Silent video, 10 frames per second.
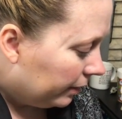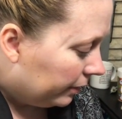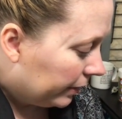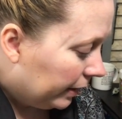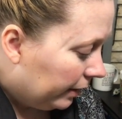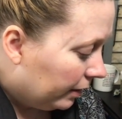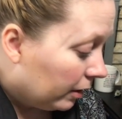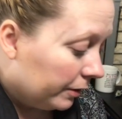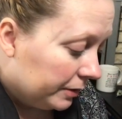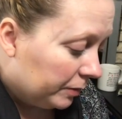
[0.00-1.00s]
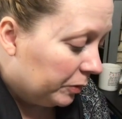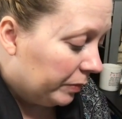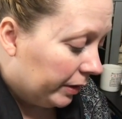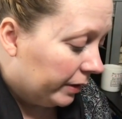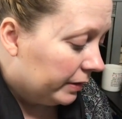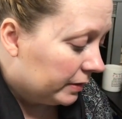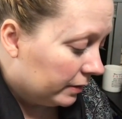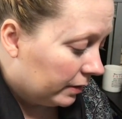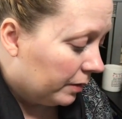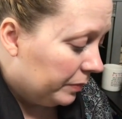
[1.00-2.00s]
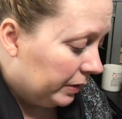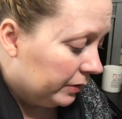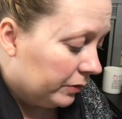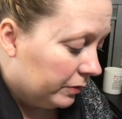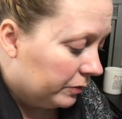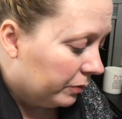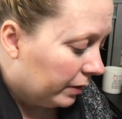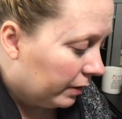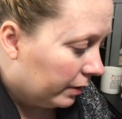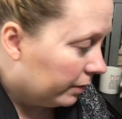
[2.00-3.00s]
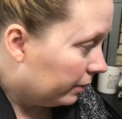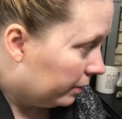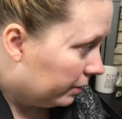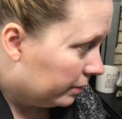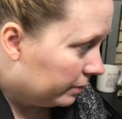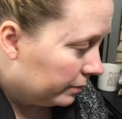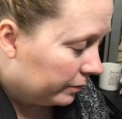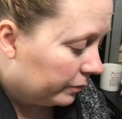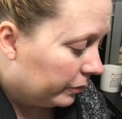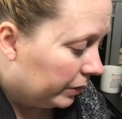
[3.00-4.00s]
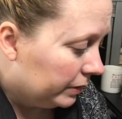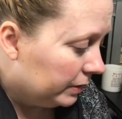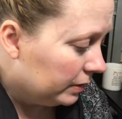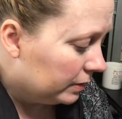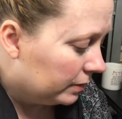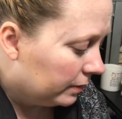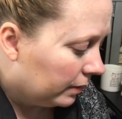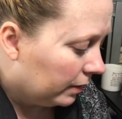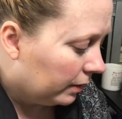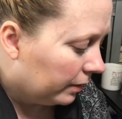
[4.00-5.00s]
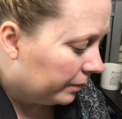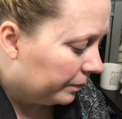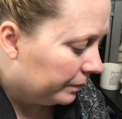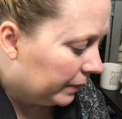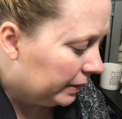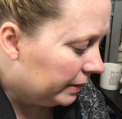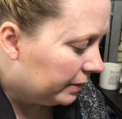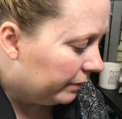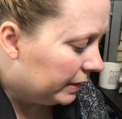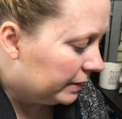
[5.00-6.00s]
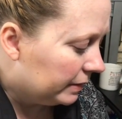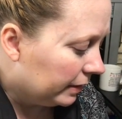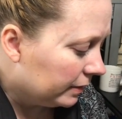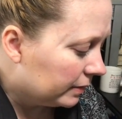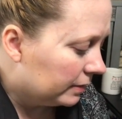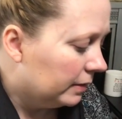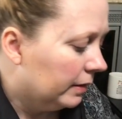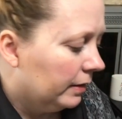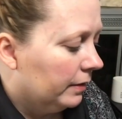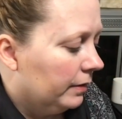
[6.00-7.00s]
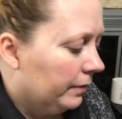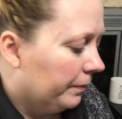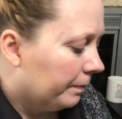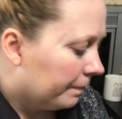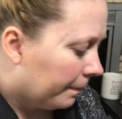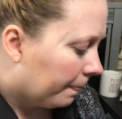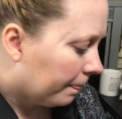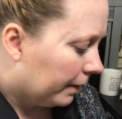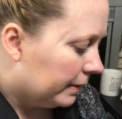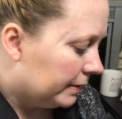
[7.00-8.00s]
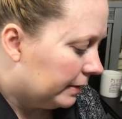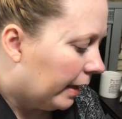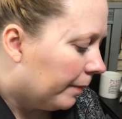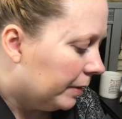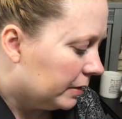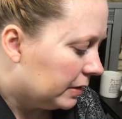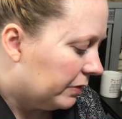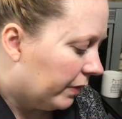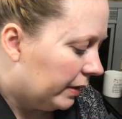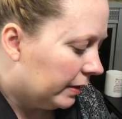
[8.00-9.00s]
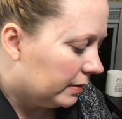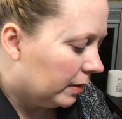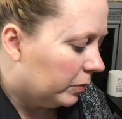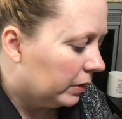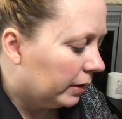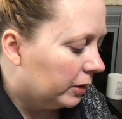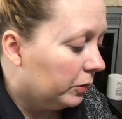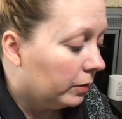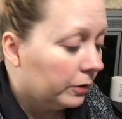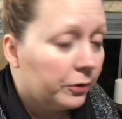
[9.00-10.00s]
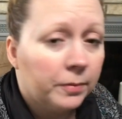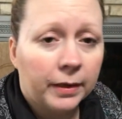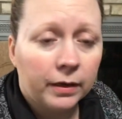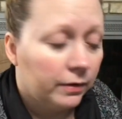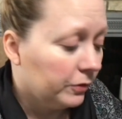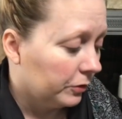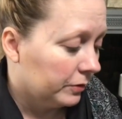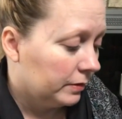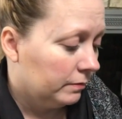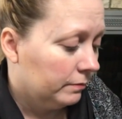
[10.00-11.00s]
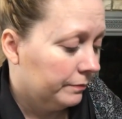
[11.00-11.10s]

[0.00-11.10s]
Okay, R&W Berries Company, so this is one of the other ones. 1976. And it says, happiness is finding someone like you under my covers.